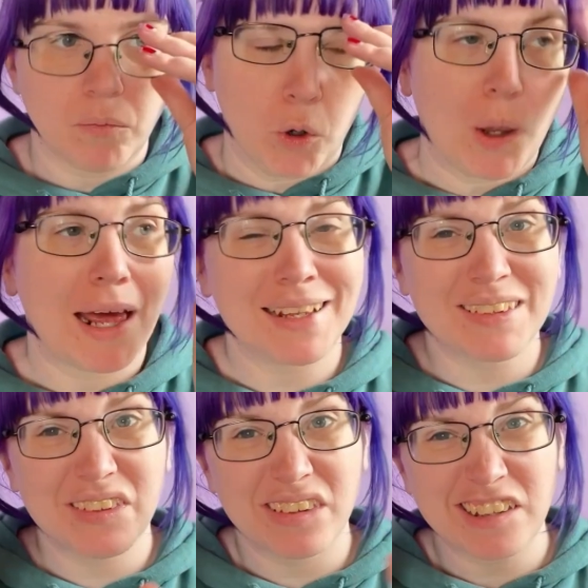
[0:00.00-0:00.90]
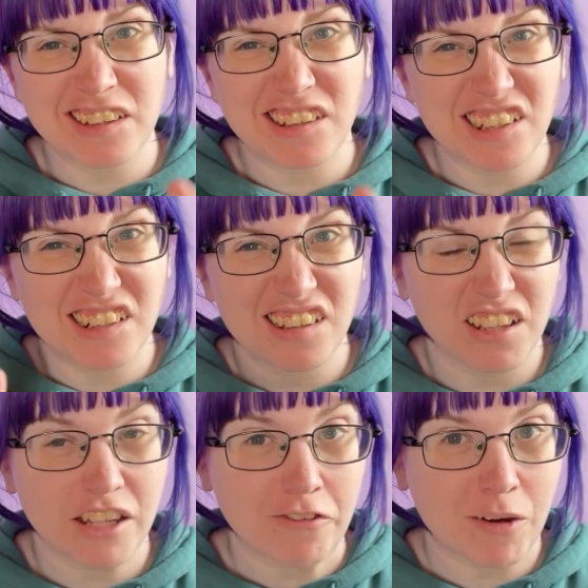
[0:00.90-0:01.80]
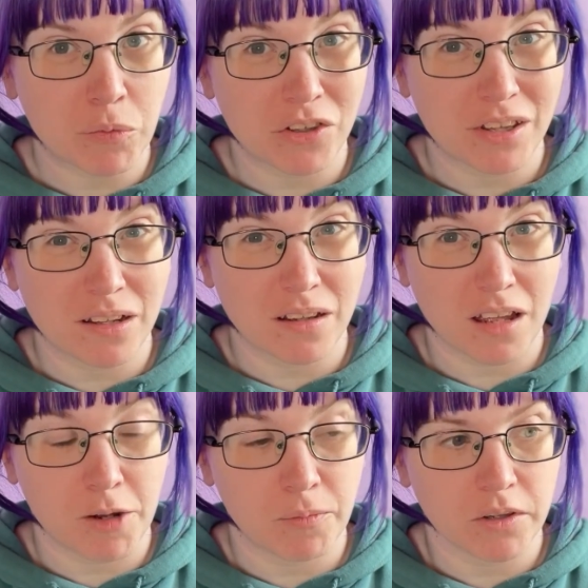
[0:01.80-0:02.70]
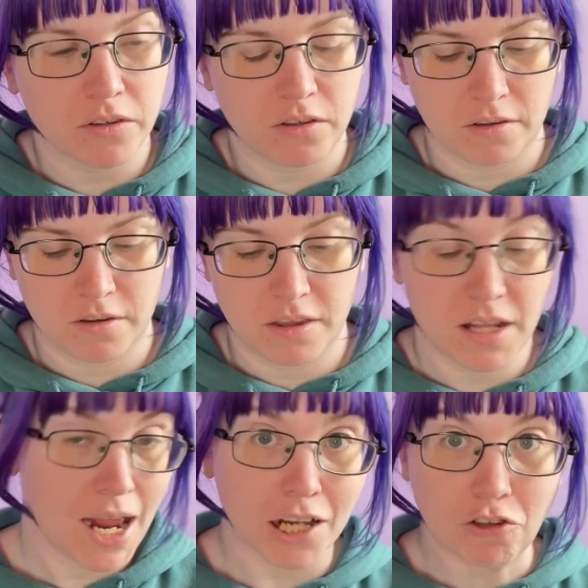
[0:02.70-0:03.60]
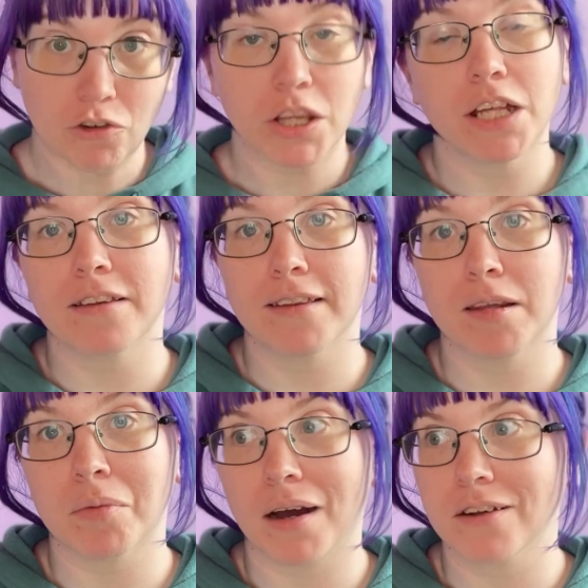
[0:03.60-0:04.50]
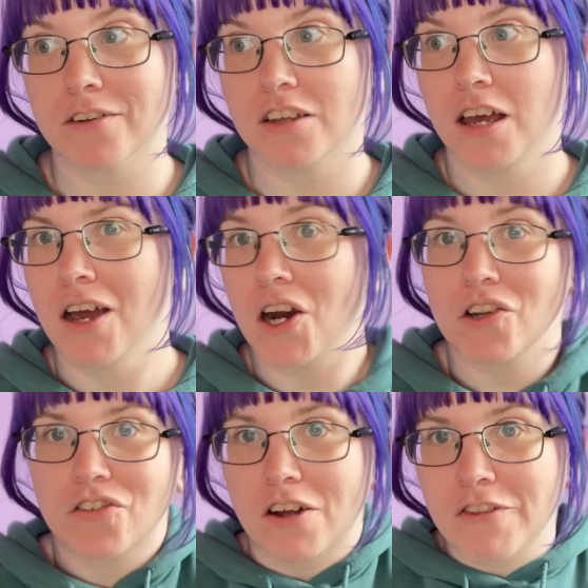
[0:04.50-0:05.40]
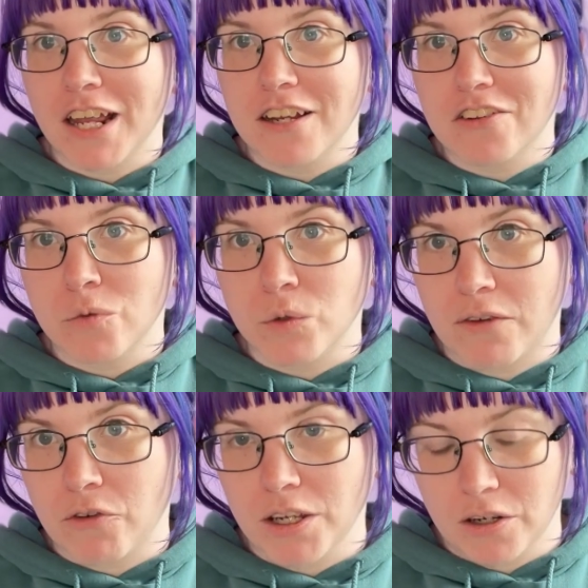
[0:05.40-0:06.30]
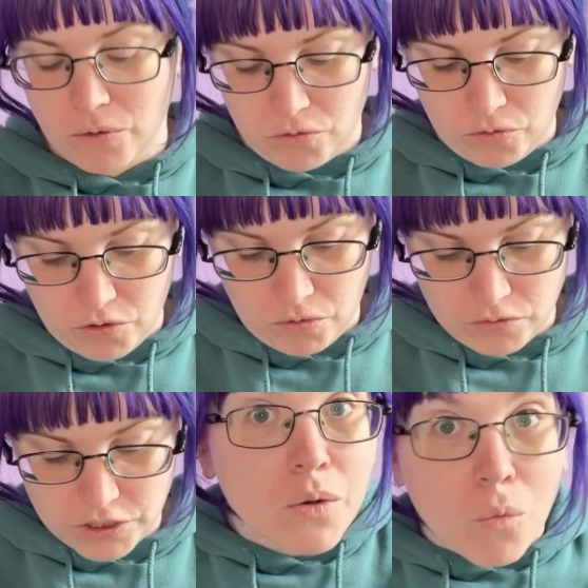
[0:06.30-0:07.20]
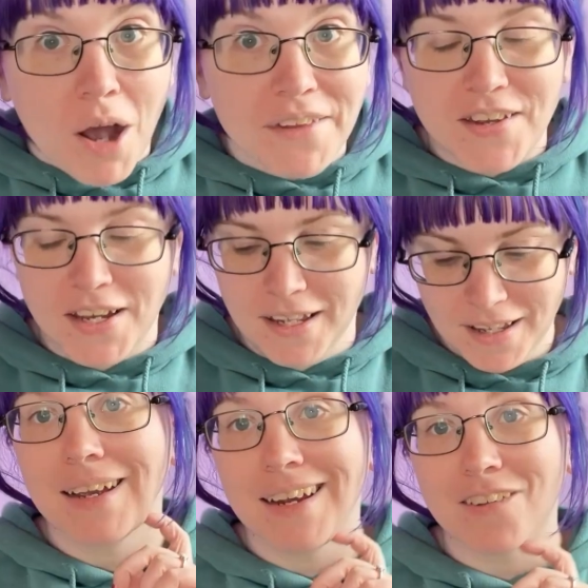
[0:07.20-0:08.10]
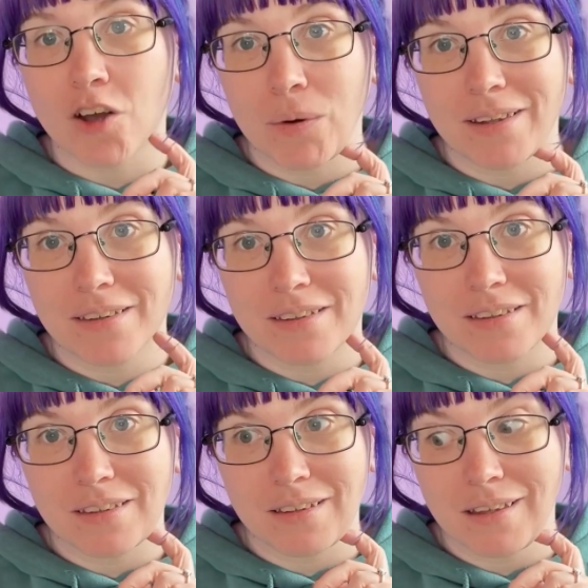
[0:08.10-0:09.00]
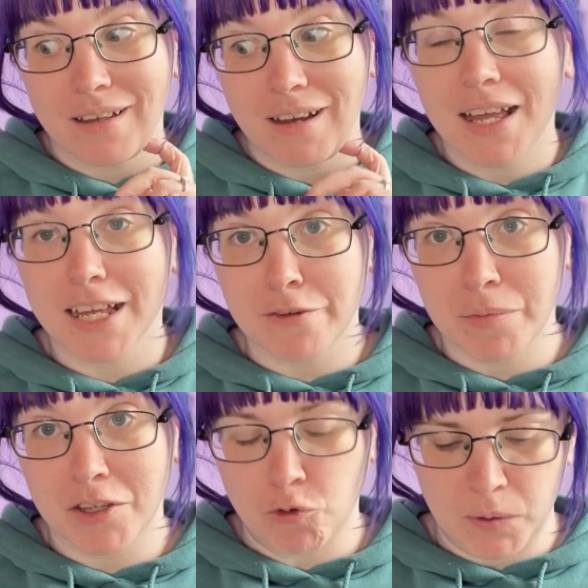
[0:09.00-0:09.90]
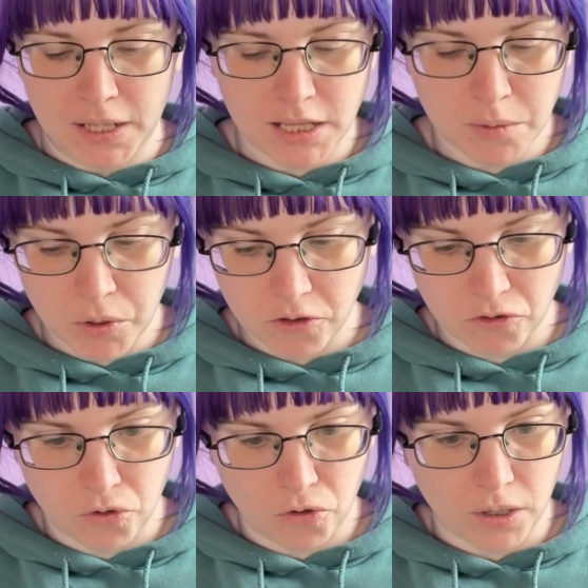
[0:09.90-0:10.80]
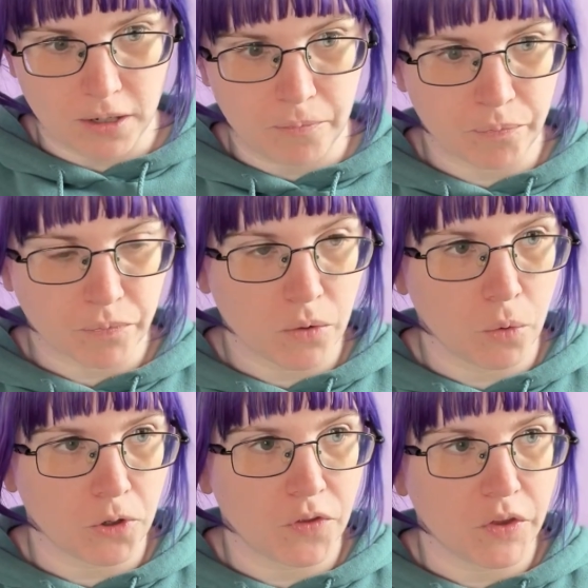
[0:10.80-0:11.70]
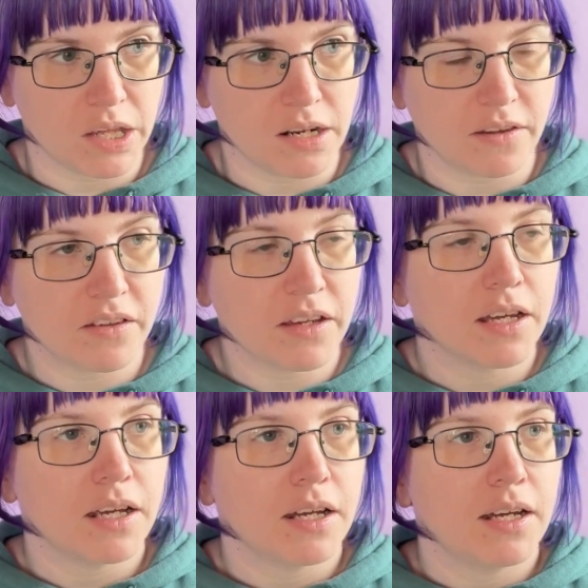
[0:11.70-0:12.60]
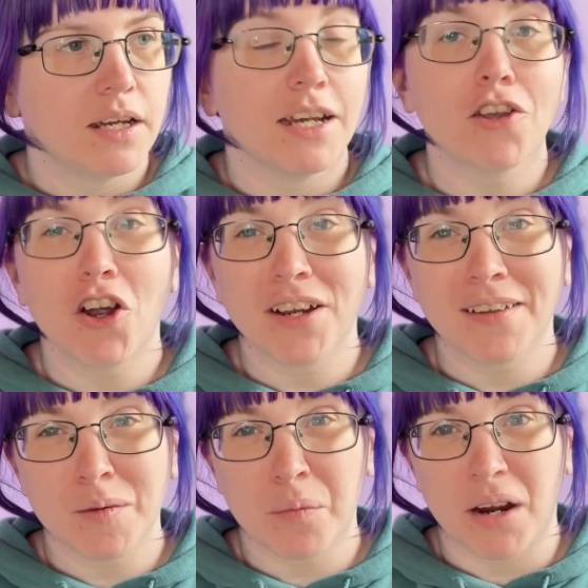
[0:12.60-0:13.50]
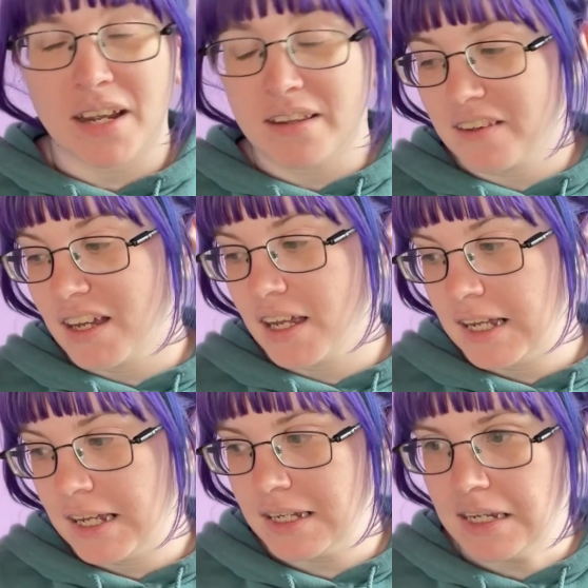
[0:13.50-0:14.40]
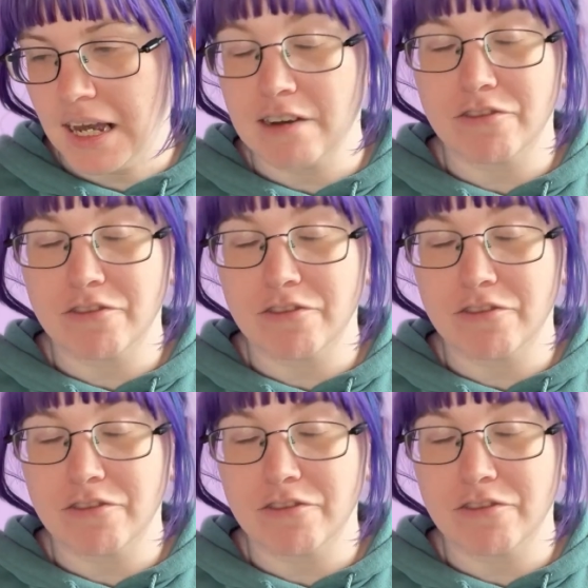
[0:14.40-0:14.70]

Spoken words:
more like 60 to 65% of the time, the extra things in the box are stuff that I just will never use or don't want. It's always a hit and miss for me. Like, the books are totally worth it, and it's hard because the price, like, I've